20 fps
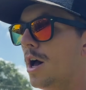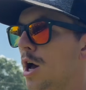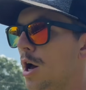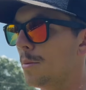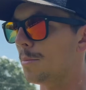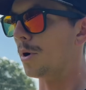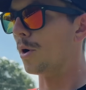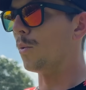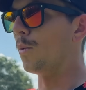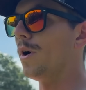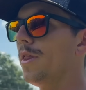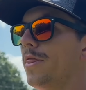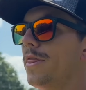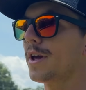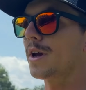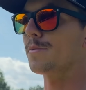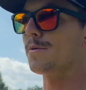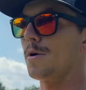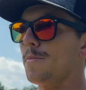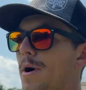But one thing
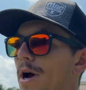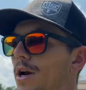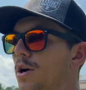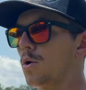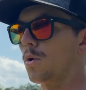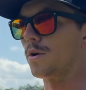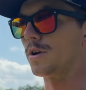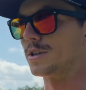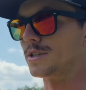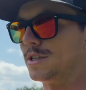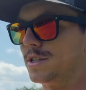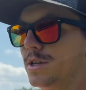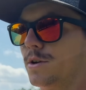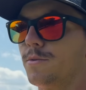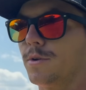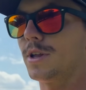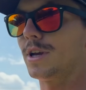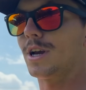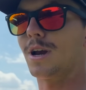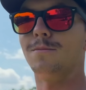about my course is it
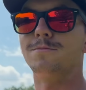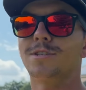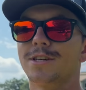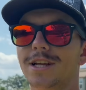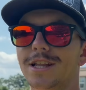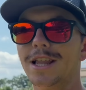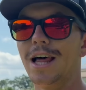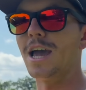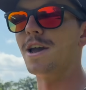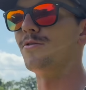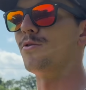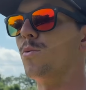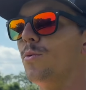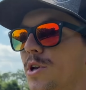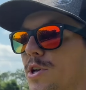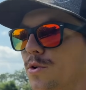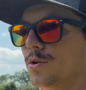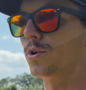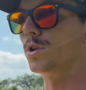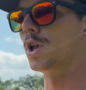really comes to life when we
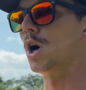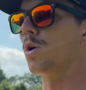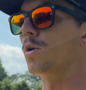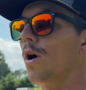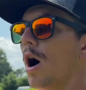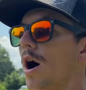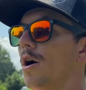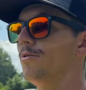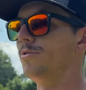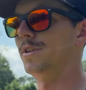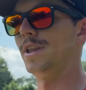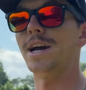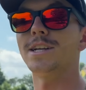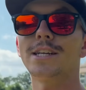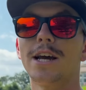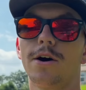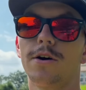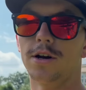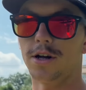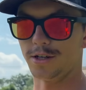do glow golf. And that's how it all